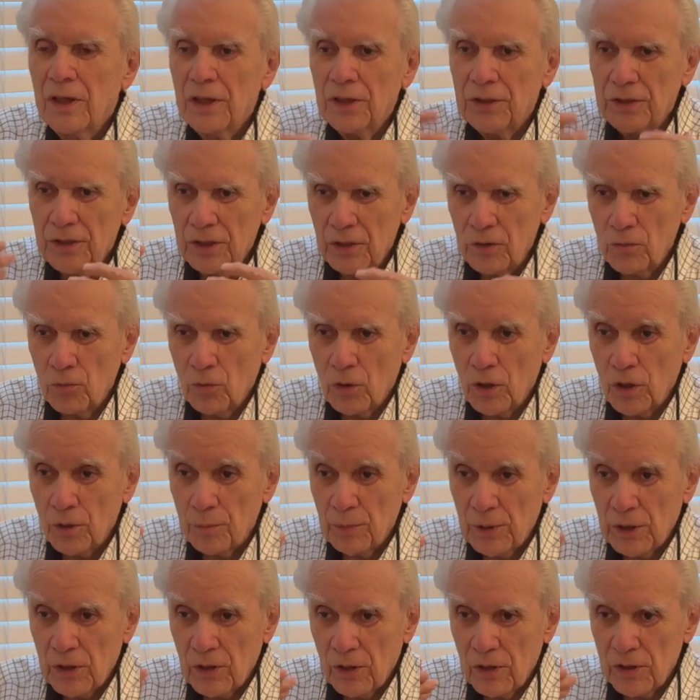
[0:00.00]
it didn't work
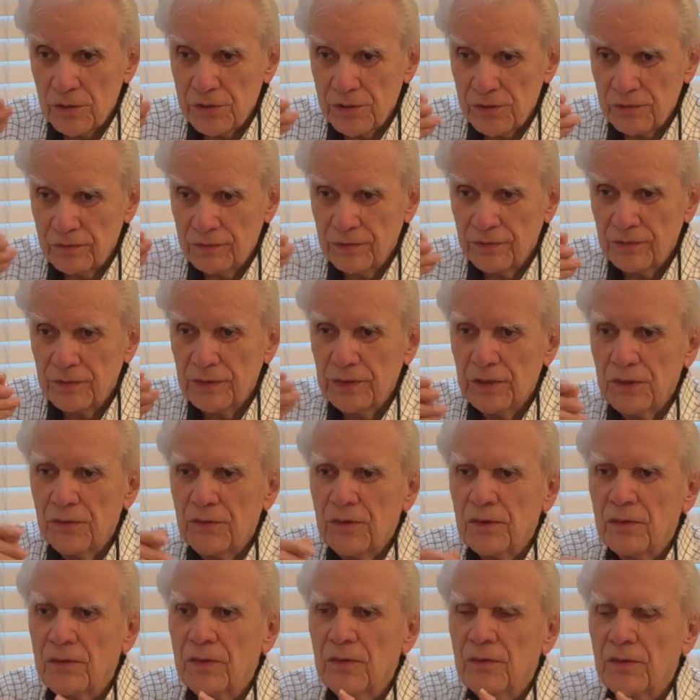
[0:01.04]
because of
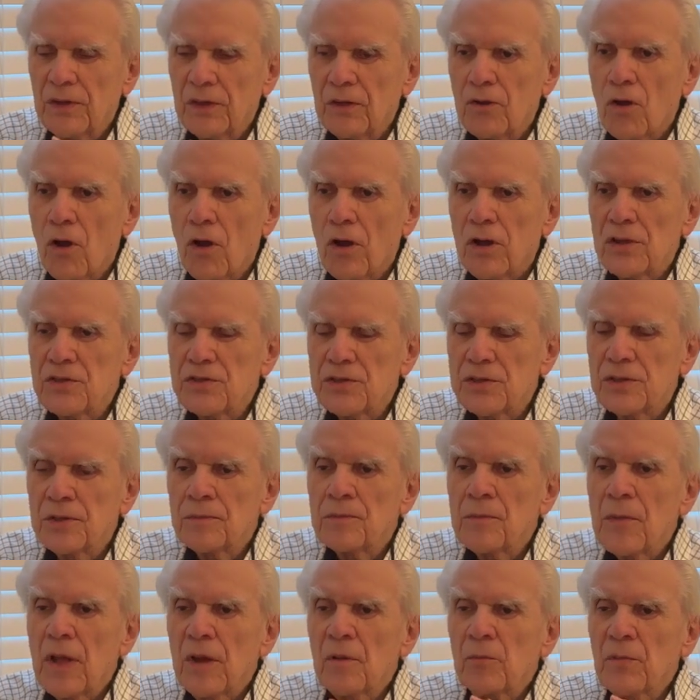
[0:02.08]
the, the cost.
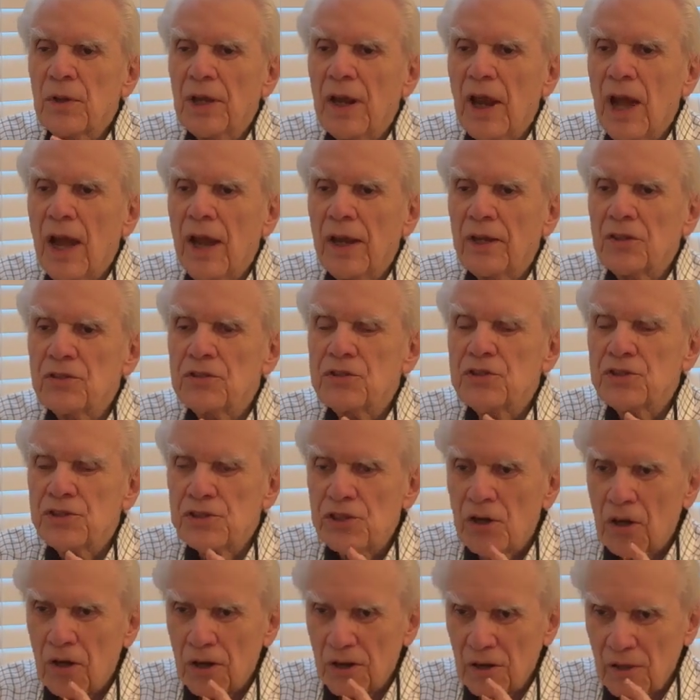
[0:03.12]
But I
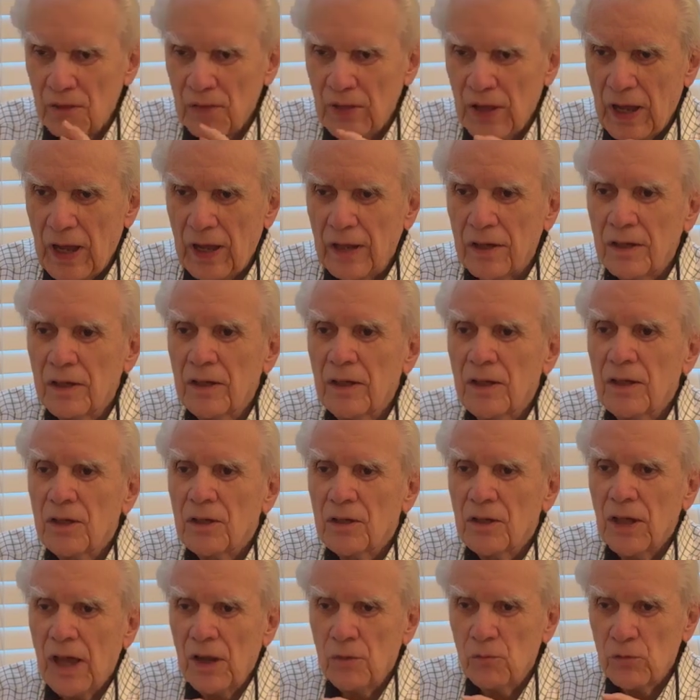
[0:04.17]
started that
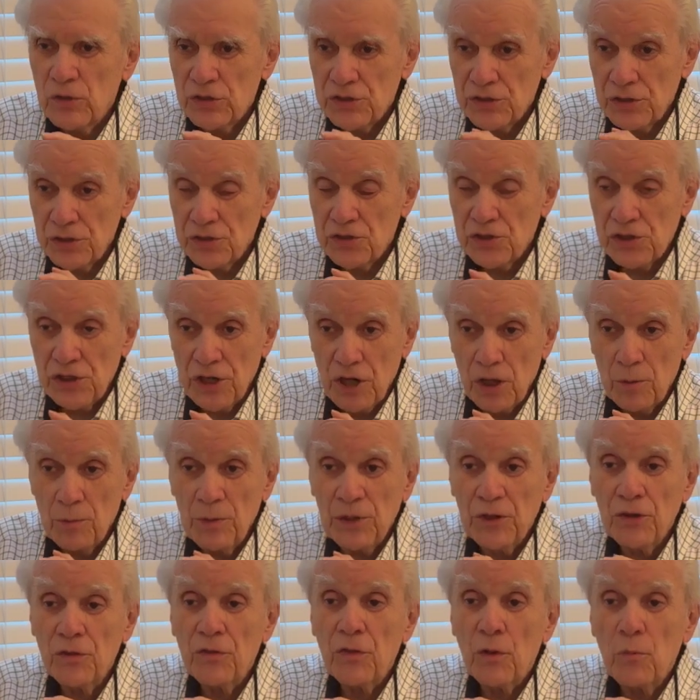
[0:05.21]
and was the
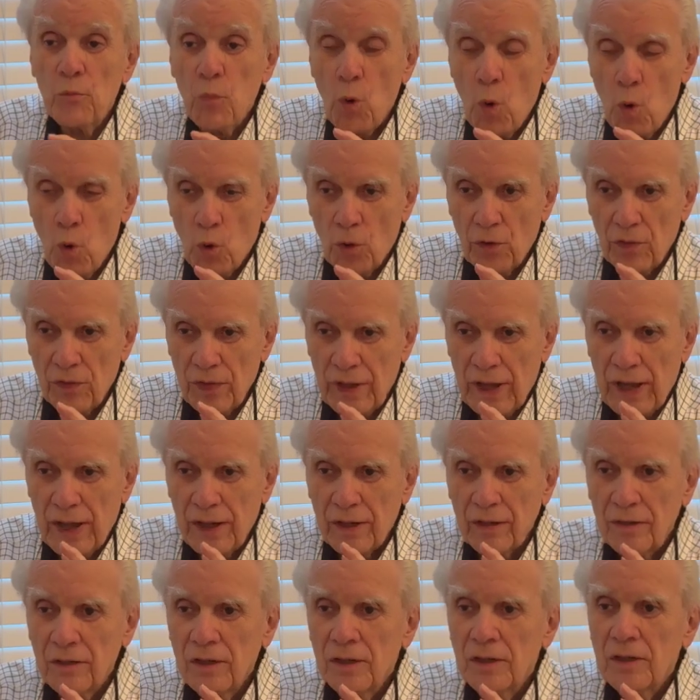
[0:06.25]
chairman of the board of
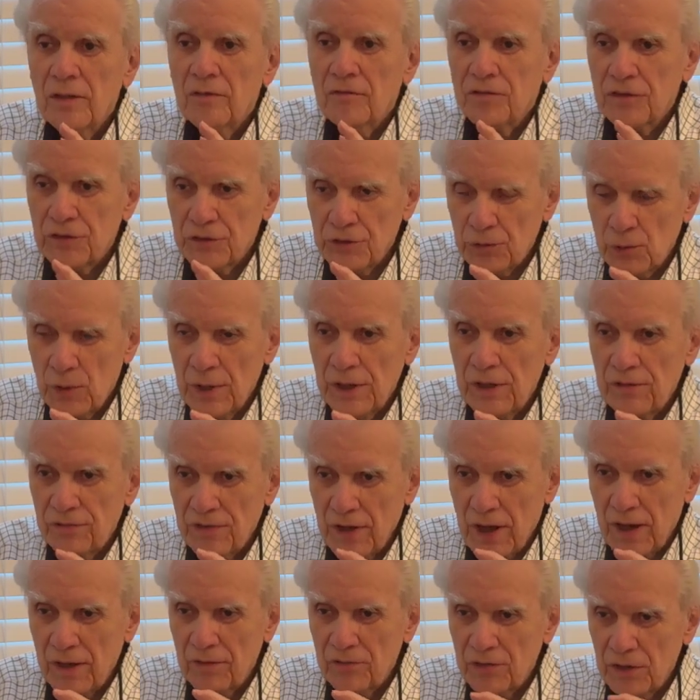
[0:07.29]
that for
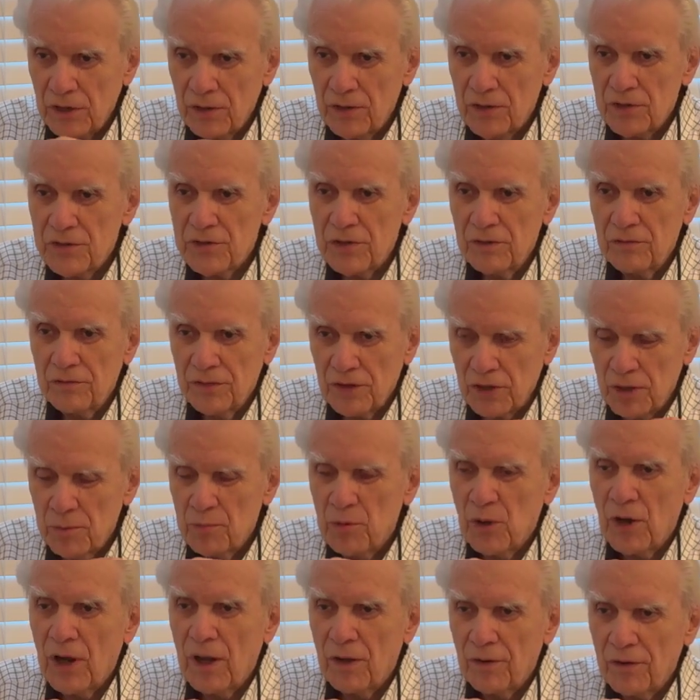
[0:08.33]
25 years and very
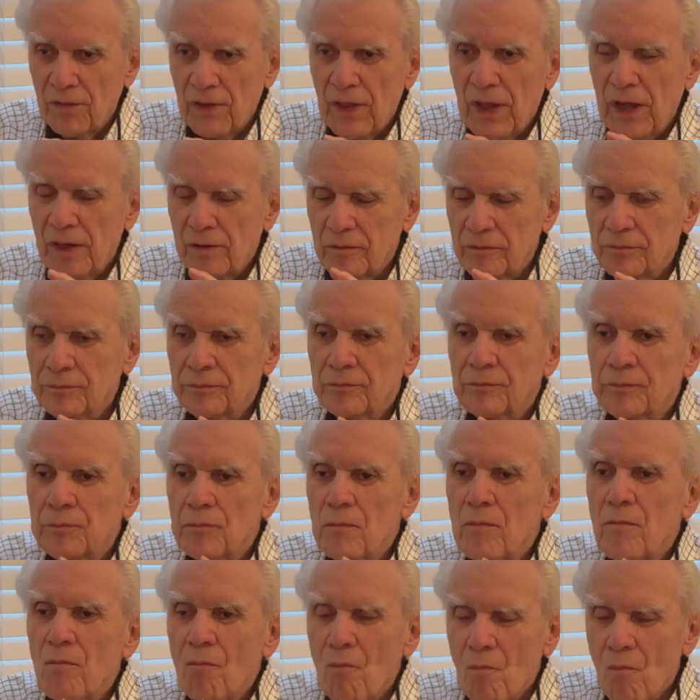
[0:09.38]
proud of that.
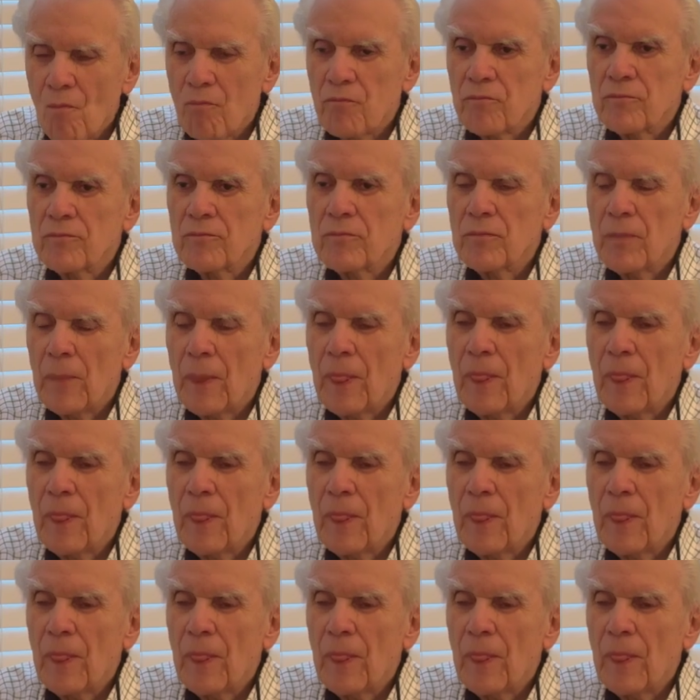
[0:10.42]
Mm-hmm.